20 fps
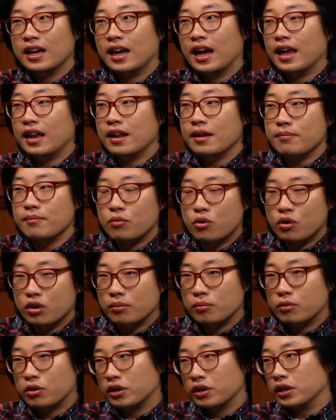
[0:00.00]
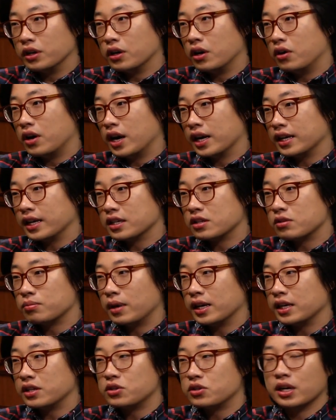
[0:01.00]
And then more and more, you know, I guess
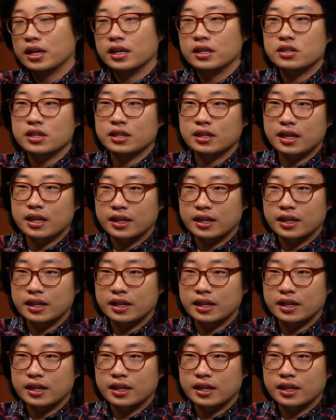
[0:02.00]
Mike Judge and,